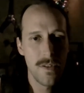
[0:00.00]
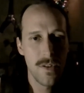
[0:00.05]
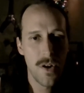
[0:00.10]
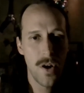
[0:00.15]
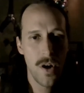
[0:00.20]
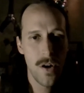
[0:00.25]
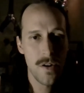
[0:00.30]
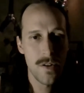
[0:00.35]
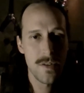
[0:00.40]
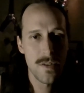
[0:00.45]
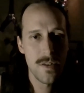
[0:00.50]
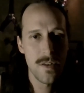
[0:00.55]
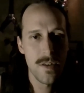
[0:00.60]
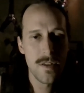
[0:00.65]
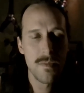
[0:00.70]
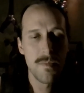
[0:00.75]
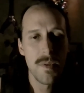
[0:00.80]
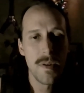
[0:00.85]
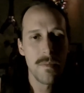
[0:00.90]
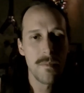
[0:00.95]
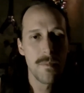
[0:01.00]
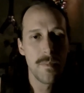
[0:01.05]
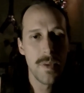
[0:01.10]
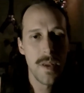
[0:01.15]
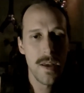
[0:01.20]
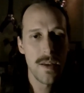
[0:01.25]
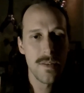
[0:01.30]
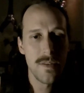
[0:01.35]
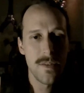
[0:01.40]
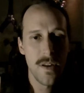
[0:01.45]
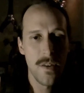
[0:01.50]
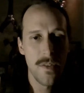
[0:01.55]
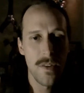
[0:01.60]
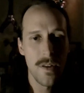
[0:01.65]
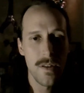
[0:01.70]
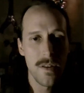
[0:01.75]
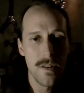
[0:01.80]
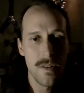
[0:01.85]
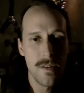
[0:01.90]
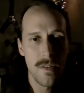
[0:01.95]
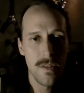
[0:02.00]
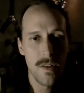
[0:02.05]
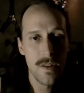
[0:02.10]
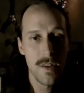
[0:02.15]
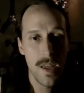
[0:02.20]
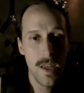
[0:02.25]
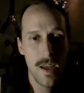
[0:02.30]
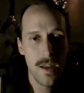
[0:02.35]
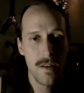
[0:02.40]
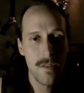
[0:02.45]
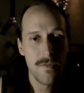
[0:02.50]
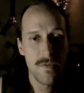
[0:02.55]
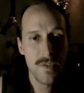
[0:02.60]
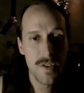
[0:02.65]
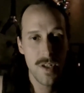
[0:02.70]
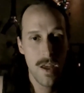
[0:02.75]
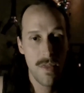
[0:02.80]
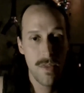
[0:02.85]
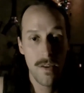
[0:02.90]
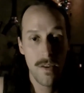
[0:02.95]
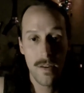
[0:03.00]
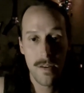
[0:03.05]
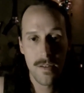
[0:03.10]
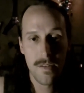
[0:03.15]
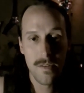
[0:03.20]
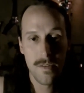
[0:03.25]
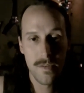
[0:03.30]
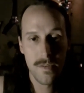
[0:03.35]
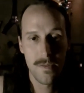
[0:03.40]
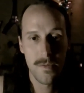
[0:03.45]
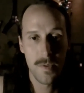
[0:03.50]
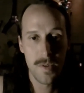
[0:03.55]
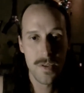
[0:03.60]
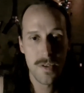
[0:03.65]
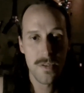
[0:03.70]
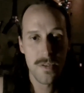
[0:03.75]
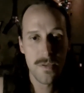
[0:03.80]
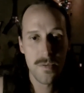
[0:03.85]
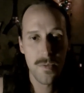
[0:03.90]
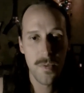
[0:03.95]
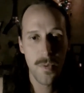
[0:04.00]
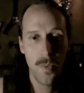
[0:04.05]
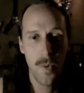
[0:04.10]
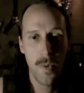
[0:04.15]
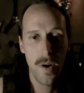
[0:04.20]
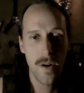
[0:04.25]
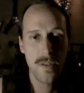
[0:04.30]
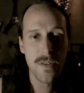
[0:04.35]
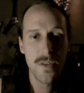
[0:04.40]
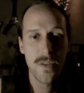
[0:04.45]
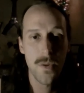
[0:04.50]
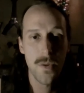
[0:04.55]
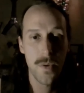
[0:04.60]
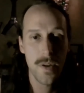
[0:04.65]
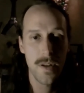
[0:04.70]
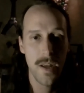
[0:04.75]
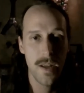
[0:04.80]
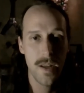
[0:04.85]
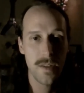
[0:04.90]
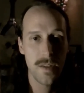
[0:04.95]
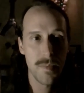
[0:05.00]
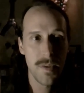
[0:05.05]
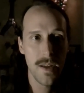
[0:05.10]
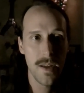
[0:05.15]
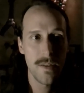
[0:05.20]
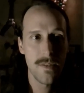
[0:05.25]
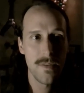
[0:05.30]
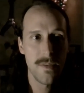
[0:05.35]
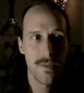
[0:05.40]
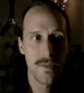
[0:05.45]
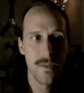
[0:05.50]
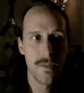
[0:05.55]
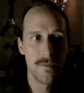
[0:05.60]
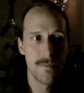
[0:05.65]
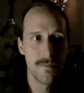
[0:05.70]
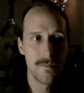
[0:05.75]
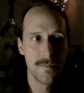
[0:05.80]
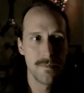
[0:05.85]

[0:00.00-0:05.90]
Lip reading: curse that's been placed on the land of Jetha, which is where our story takes place.